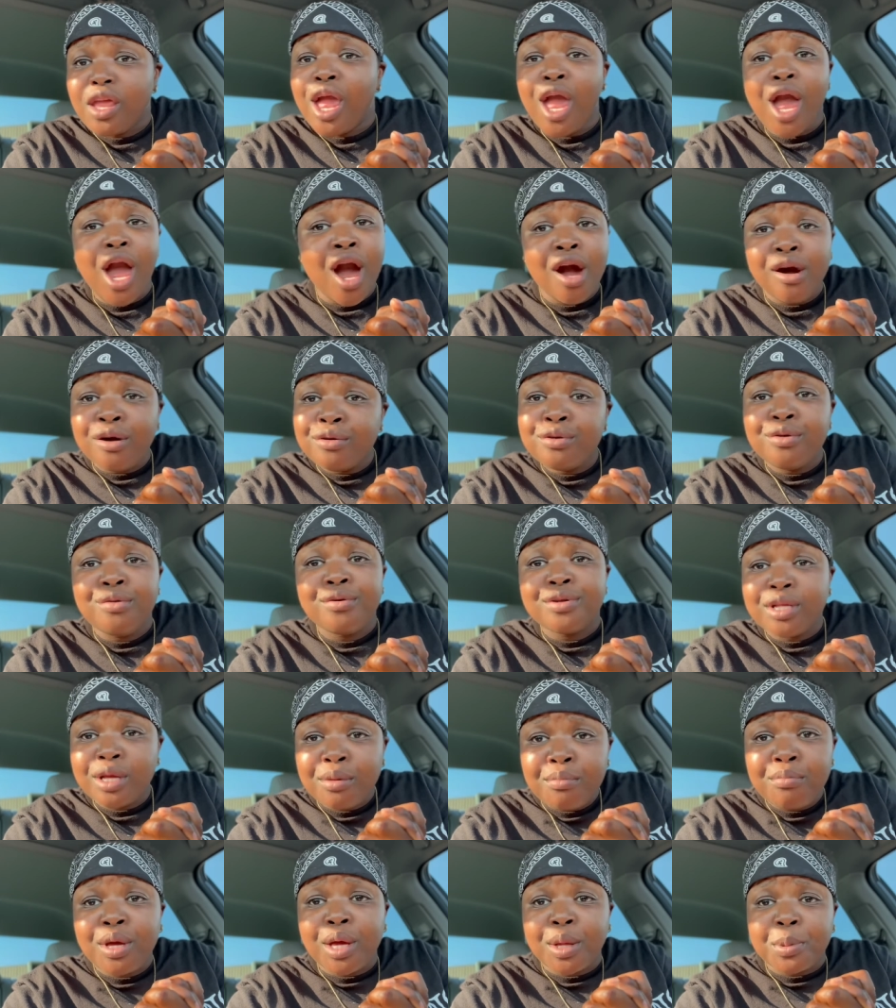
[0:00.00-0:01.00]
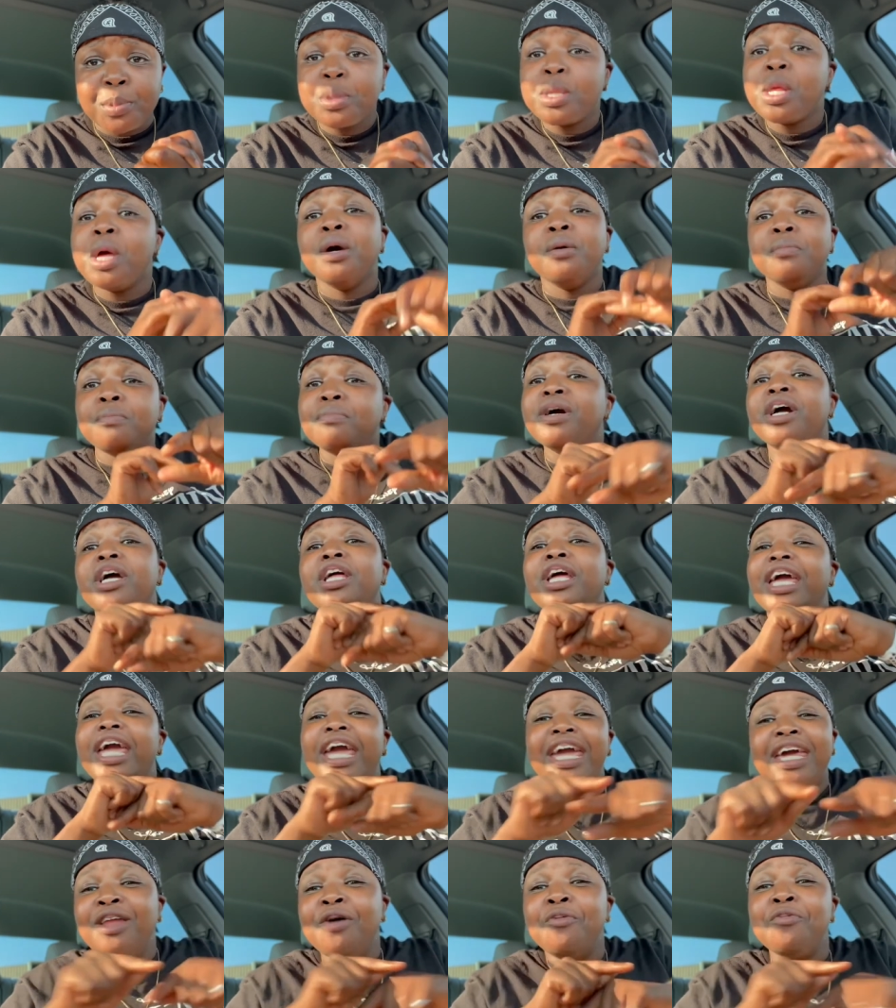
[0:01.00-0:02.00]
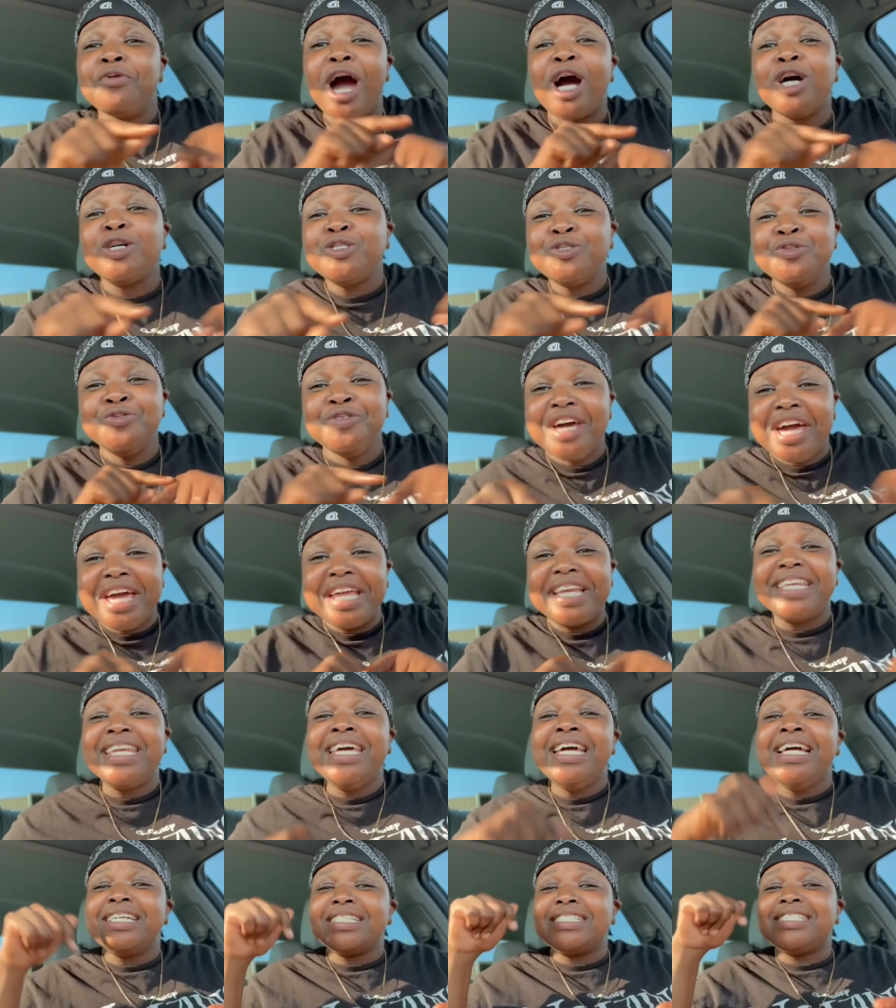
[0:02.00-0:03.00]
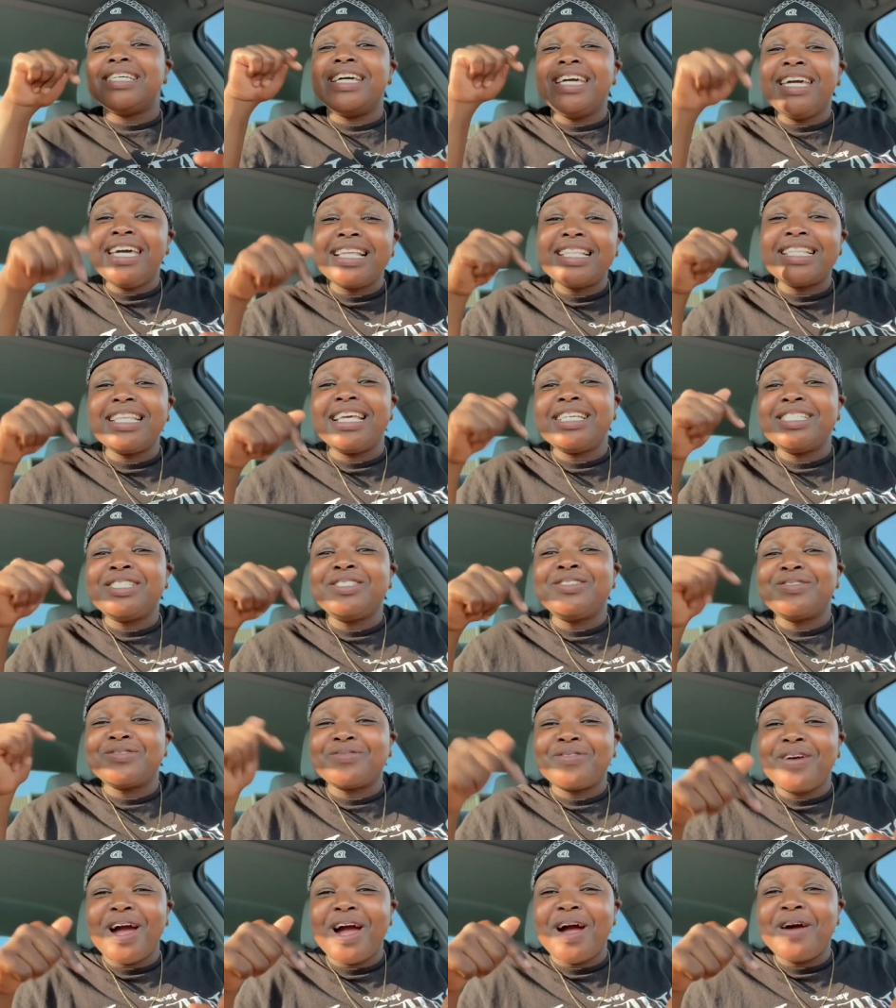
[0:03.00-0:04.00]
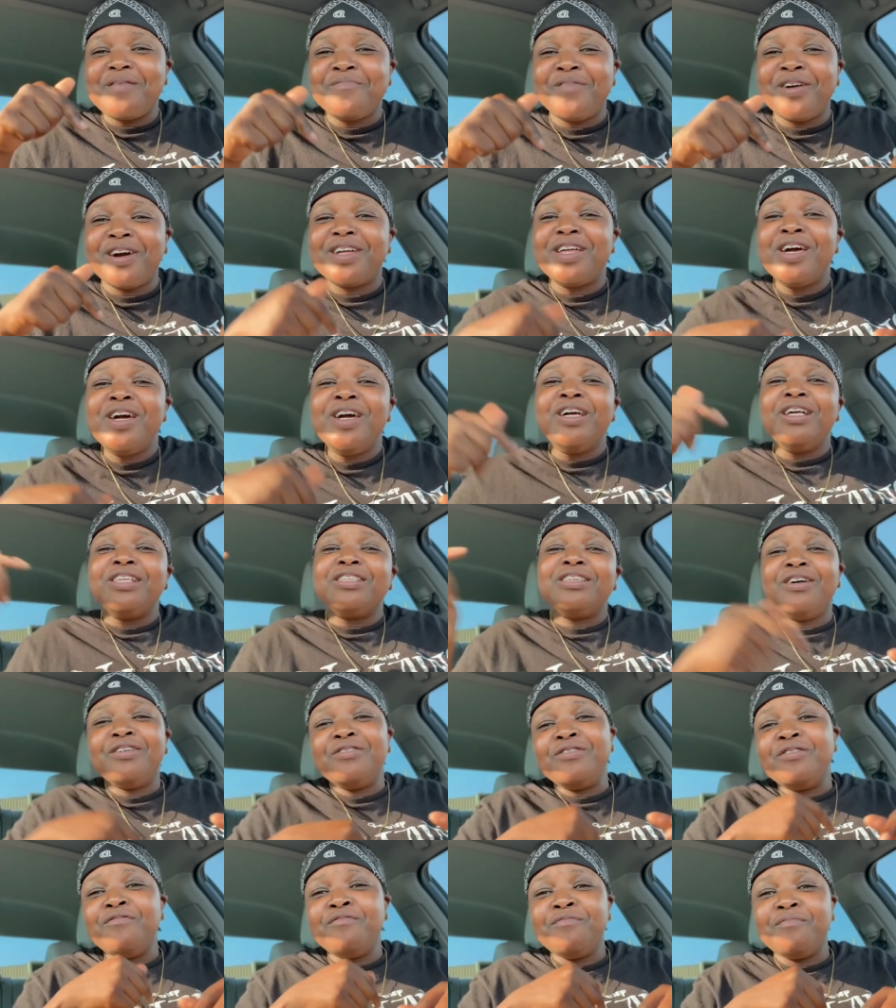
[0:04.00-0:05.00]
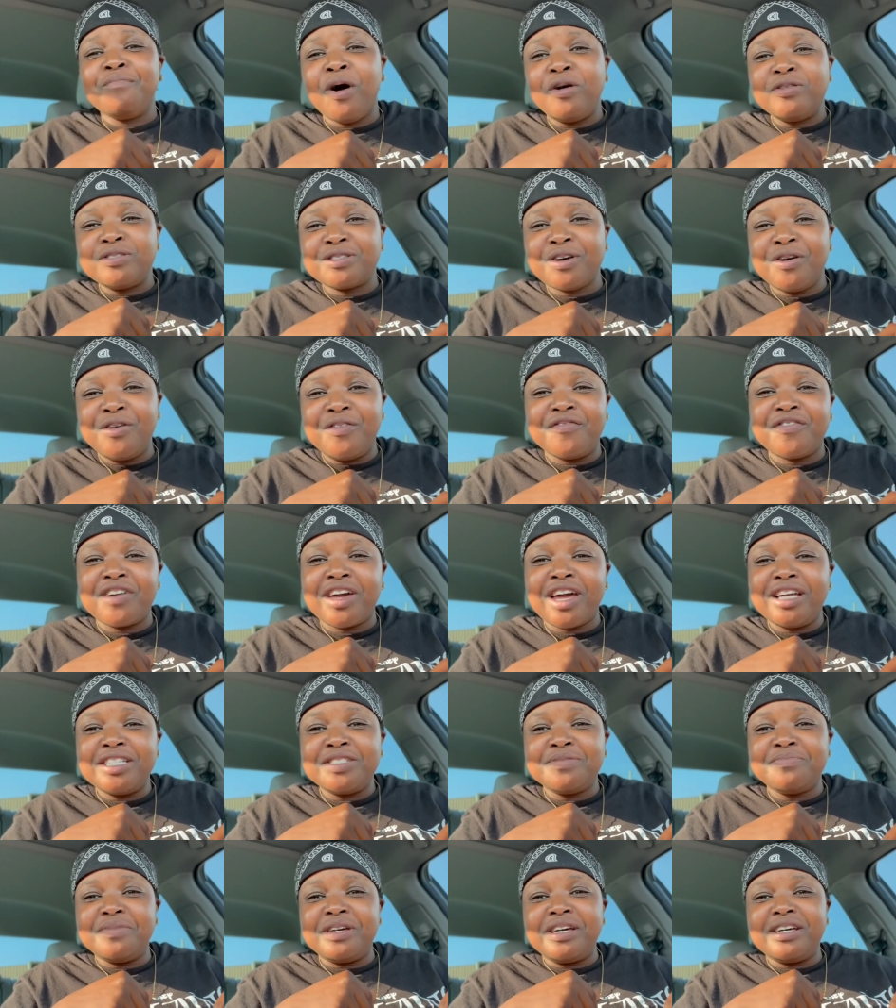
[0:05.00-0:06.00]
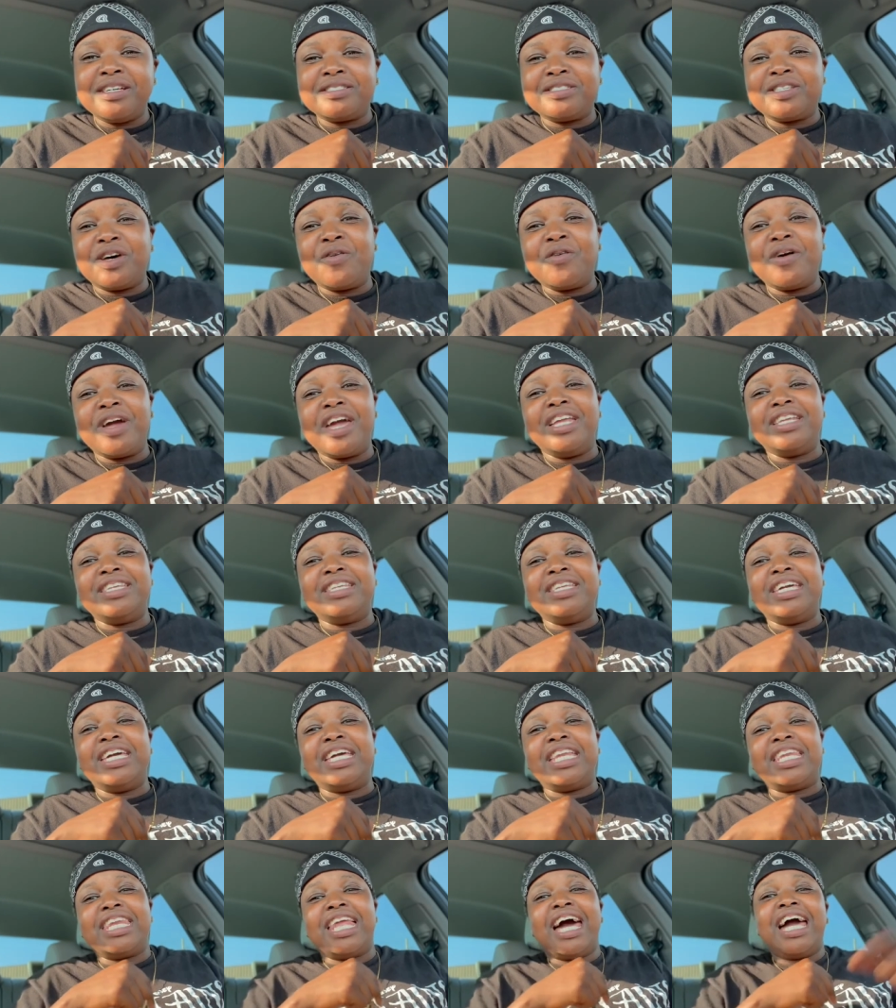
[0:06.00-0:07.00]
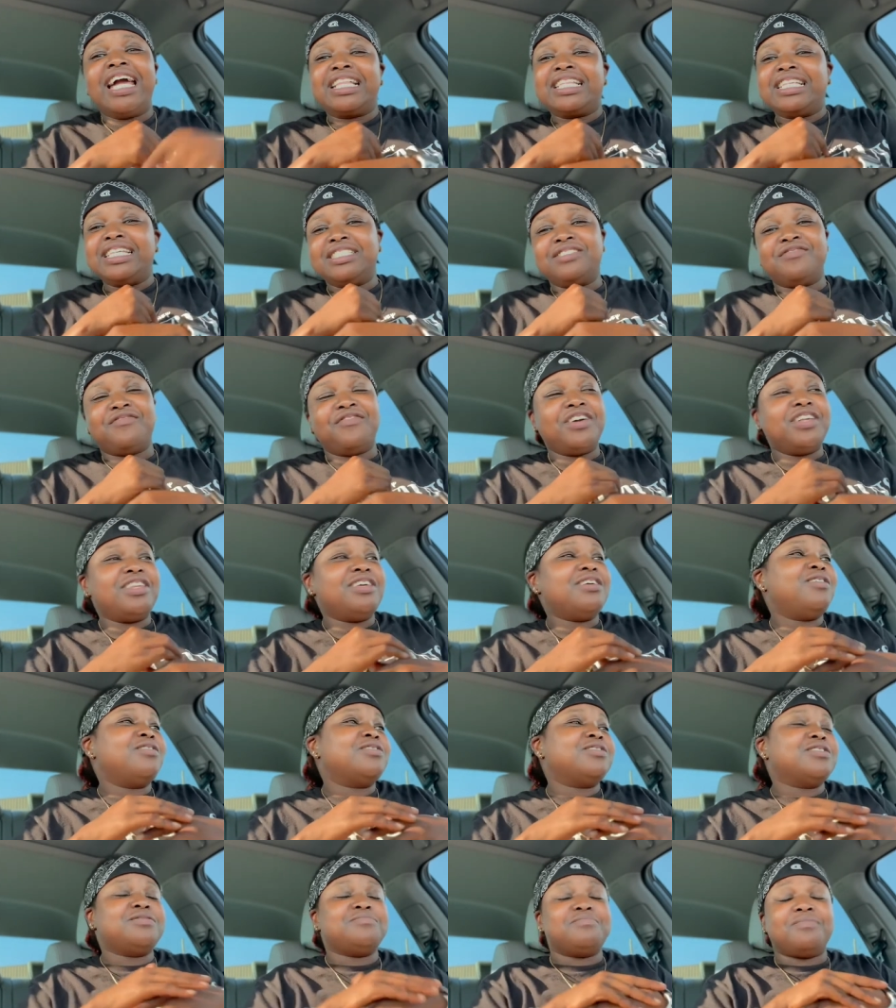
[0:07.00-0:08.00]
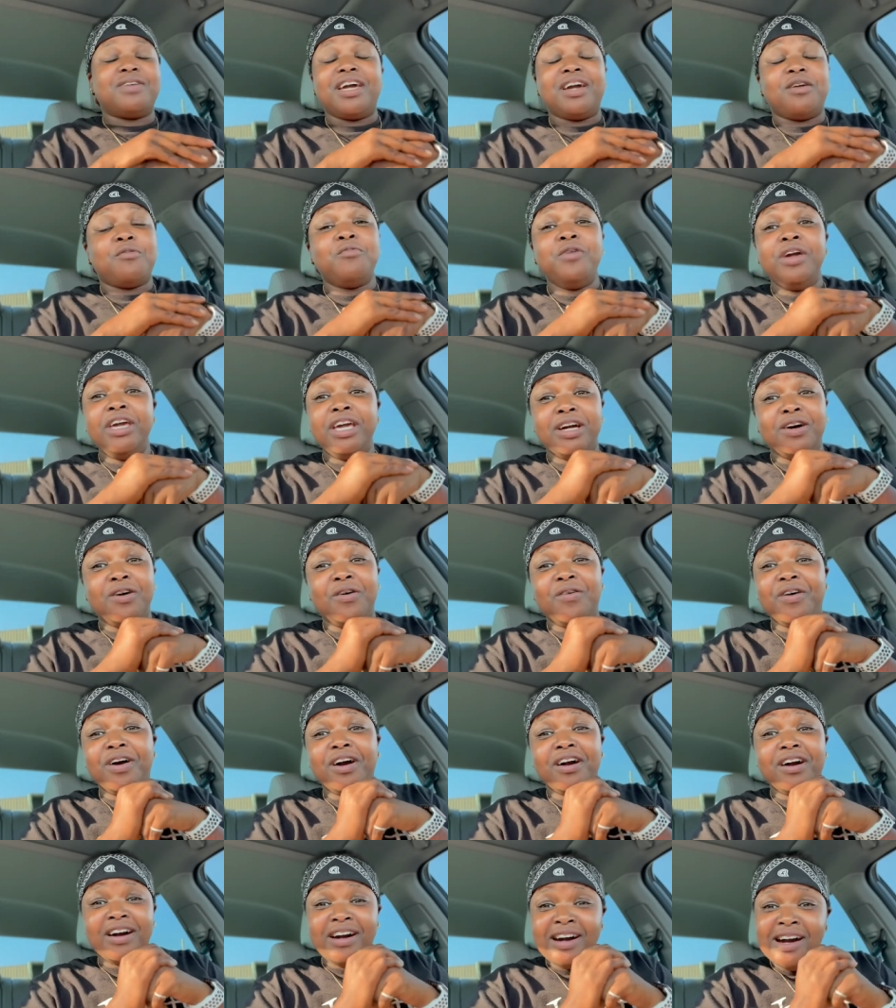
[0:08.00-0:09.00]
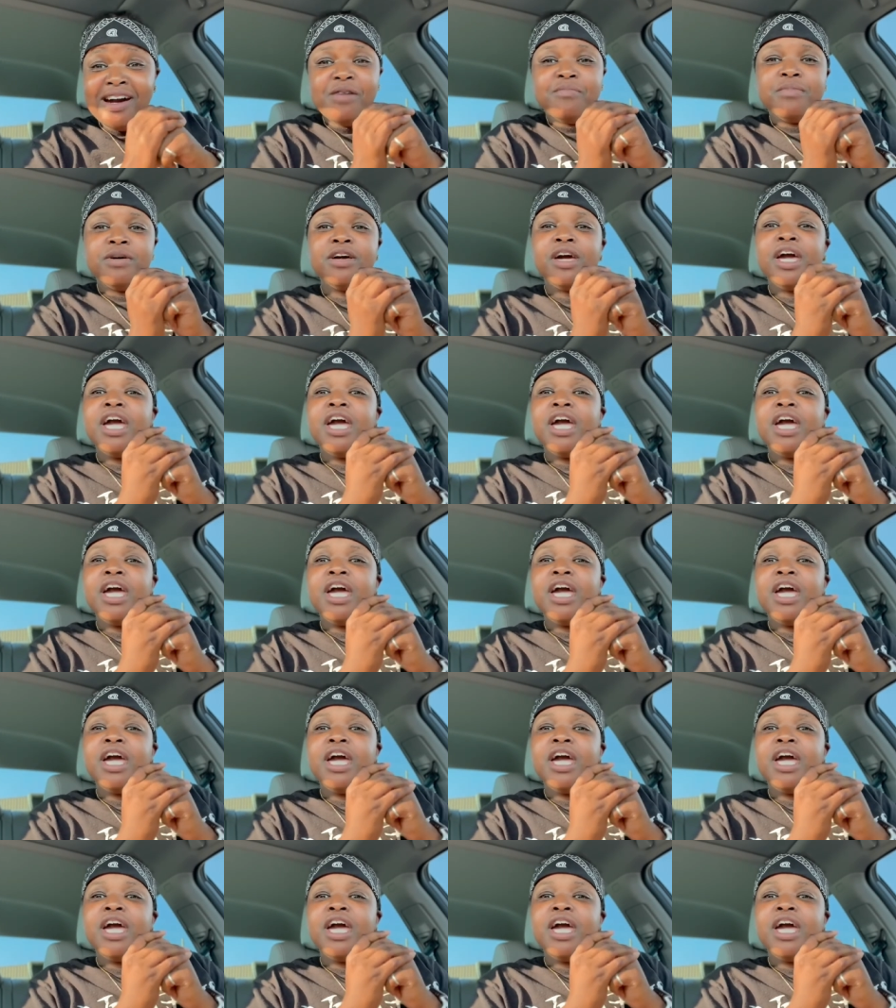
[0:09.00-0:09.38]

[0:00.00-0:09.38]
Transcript: I don't know what that means. But it don't cost you nothing to hit that subscribe button, turn them post notification bells on, and then like this video. Because, man, we going up.